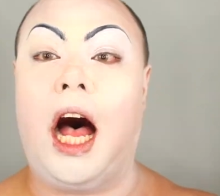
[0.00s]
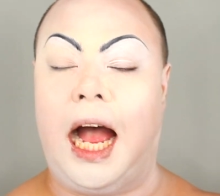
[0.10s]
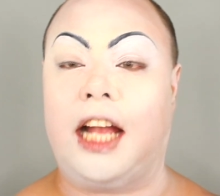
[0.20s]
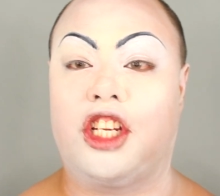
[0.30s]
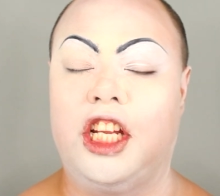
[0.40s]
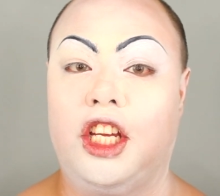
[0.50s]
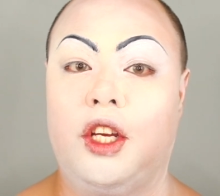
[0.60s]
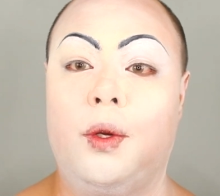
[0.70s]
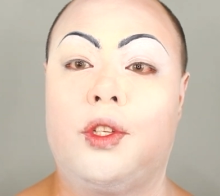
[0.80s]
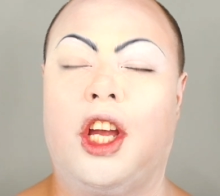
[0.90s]
I actually
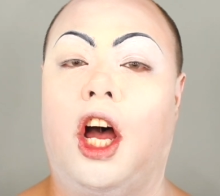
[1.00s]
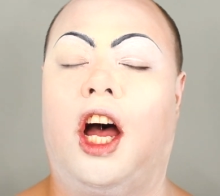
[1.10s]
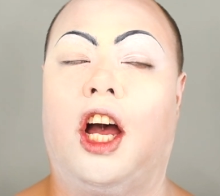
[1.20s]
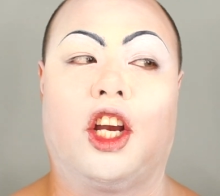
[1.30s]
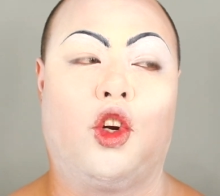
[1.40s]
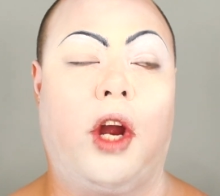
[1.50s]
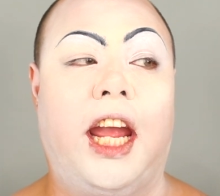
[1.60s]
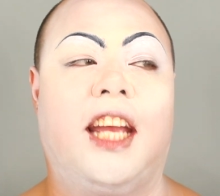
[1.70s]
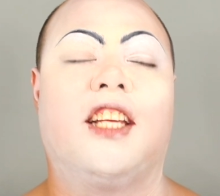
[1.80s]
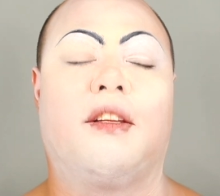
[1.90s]
used
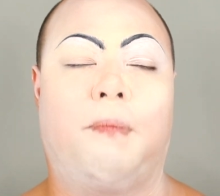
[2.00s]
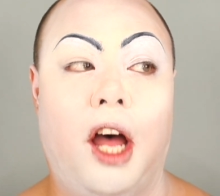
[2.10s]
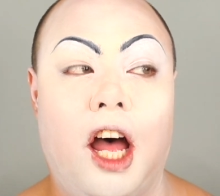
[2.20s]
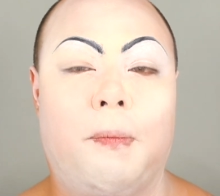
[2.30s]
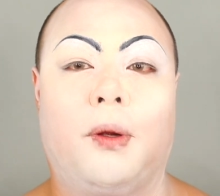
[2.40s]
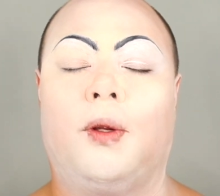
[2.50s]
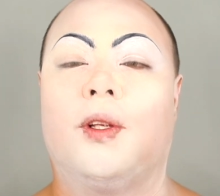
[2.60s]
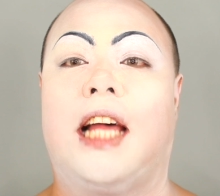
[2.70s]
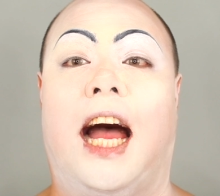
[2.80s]
grays, purples,